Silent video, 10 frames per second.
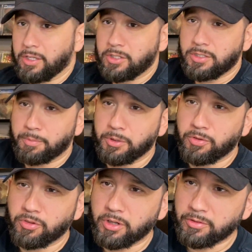And just a
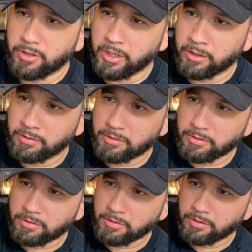beautiful cover, guys.
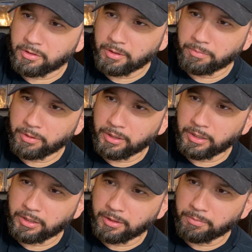Just
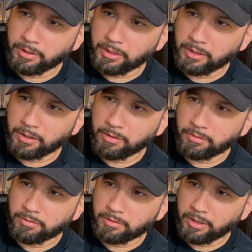completely
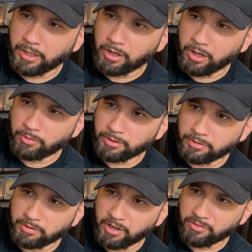at all with
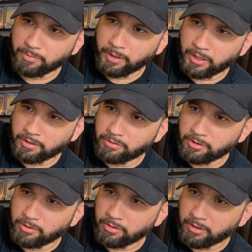this cover, man.
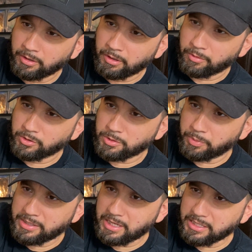So was
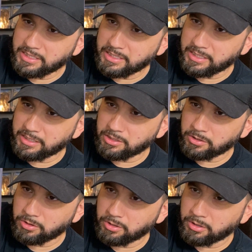surprised I didn't see this
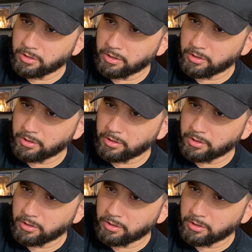sooner.